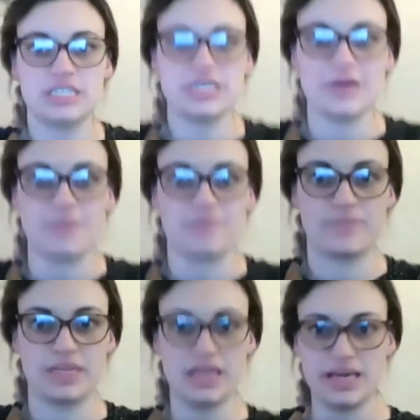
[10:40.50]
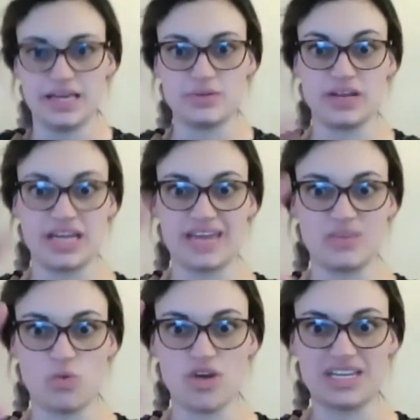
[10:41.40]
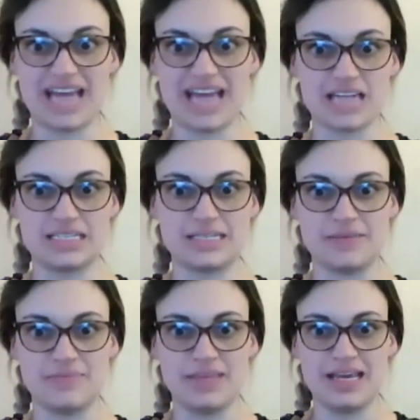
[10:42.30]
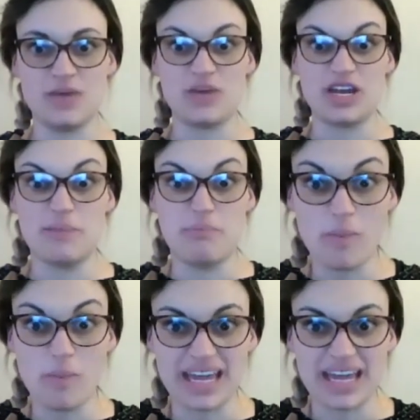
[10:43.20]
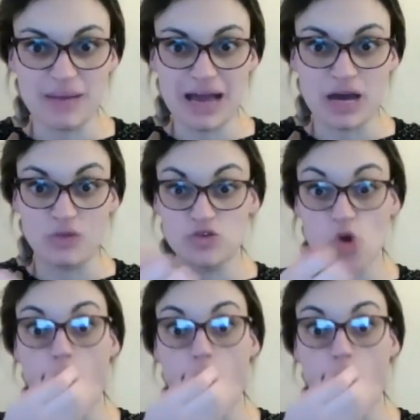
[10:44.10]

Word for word: do is we're going to get the word cat and we're going to pop it in our mouths.